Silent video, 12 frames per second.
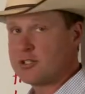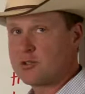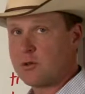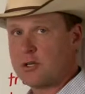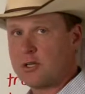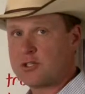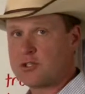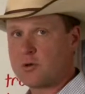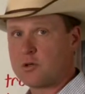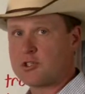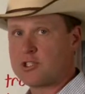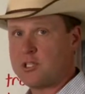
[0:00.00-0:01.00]
that's going to
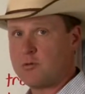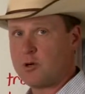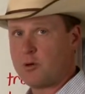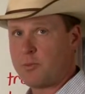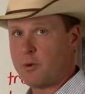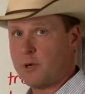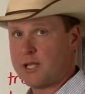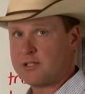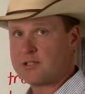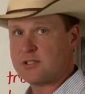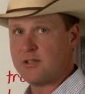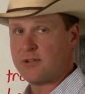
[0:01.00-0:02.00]
score 0
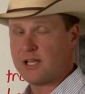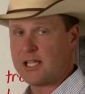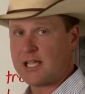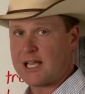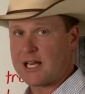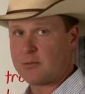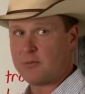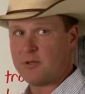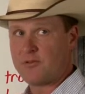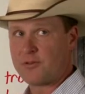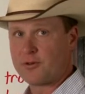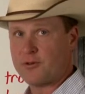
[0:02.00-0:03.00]
points if any cattle
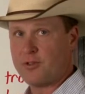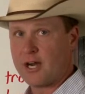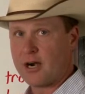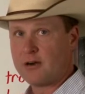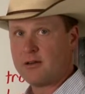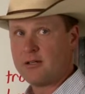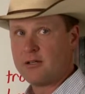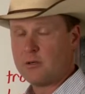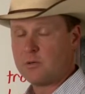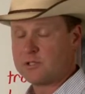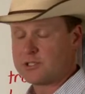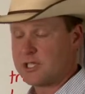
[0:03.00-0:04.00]
move through there.
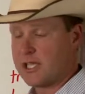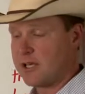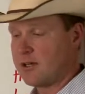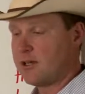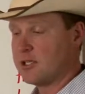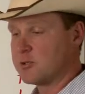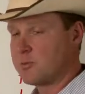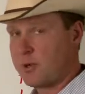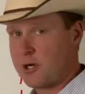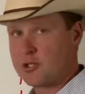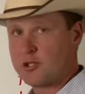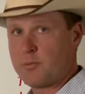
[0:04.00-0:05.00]
Once again, it's
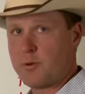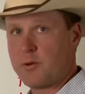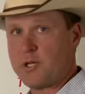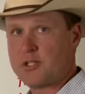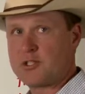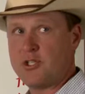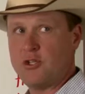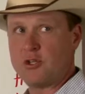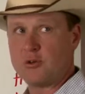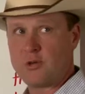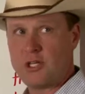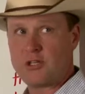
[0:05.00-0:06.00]
partial points, and you
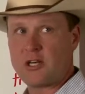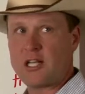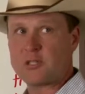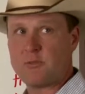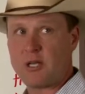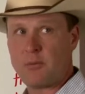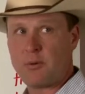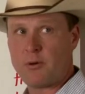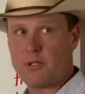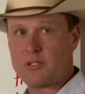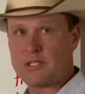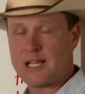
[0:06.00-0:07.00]
can retry as many
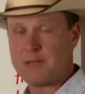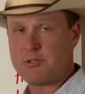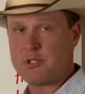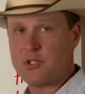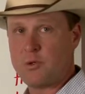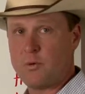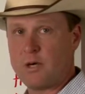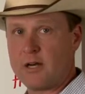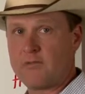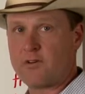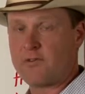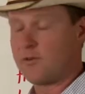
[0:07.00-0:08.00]
times as you
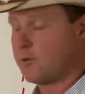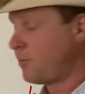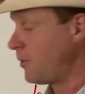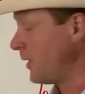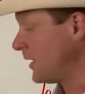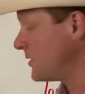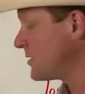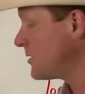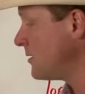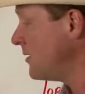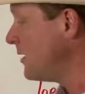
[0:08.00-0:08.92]
want for full points.